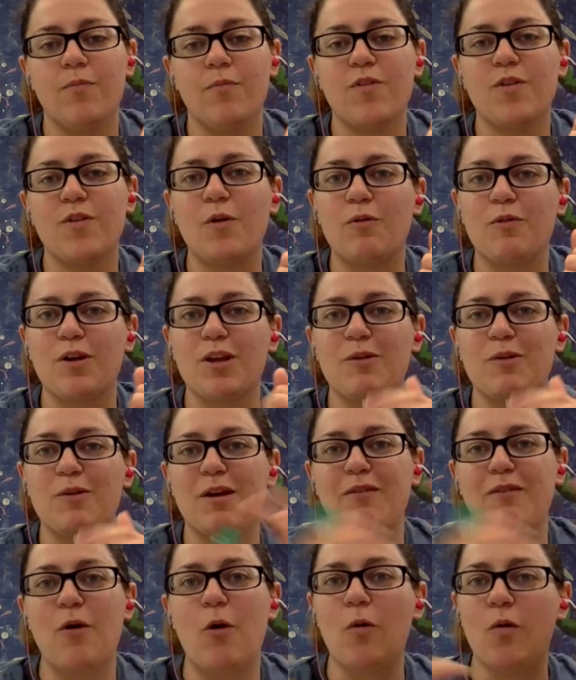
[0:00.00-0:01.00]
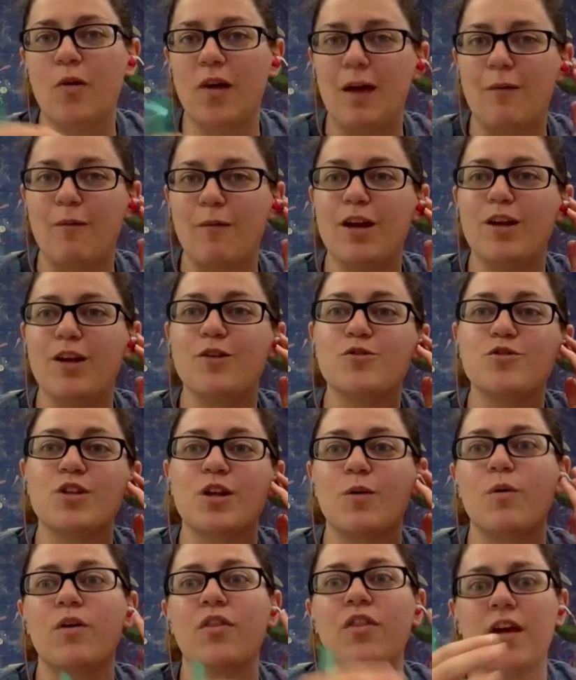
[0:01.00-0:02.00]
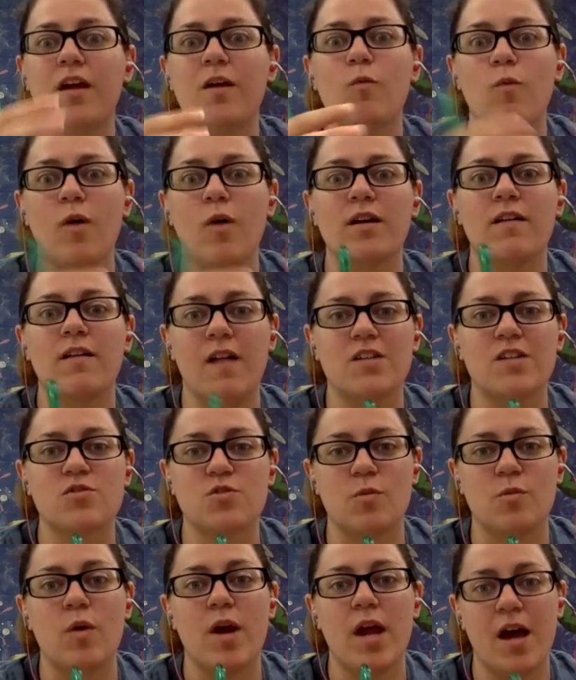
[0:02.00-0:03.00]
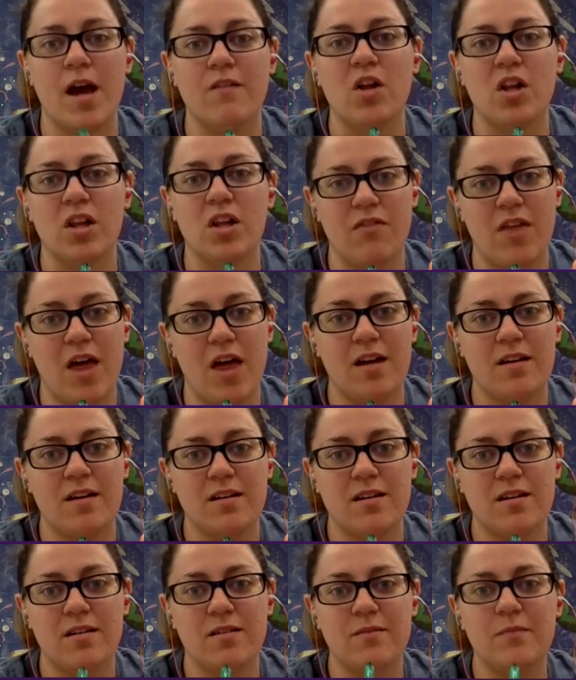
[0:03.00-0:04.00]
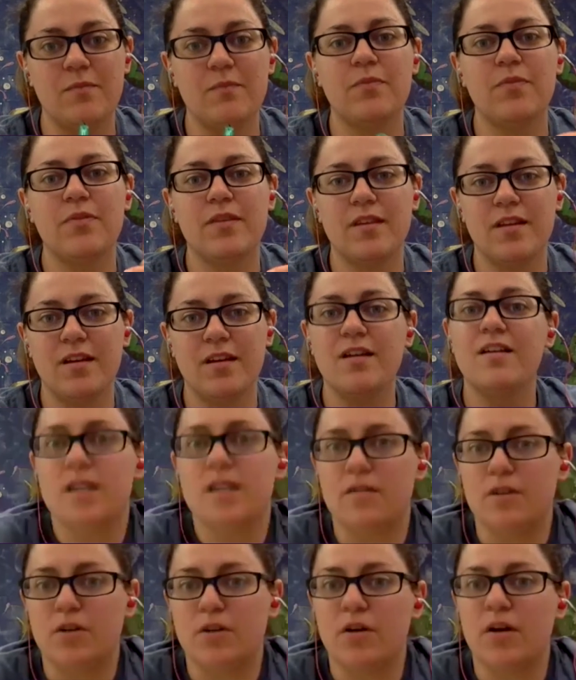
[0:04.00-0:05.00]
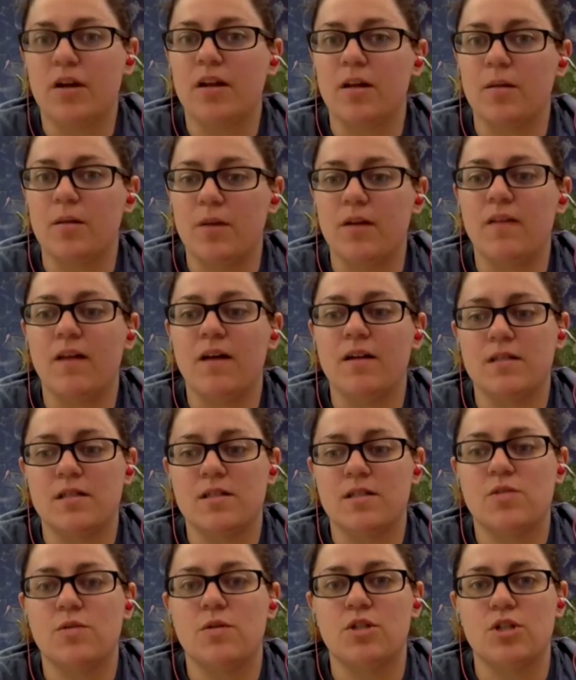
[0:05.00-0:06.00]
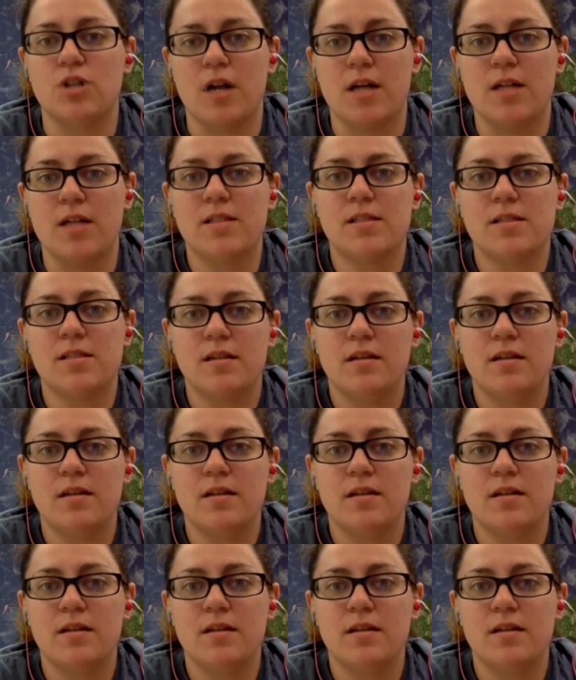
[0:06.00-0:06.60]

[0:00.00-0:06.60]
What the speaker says: So really we have the whole gamut, and usually within one classroom we have all of that. It's really important to have a curriculum that allows us to address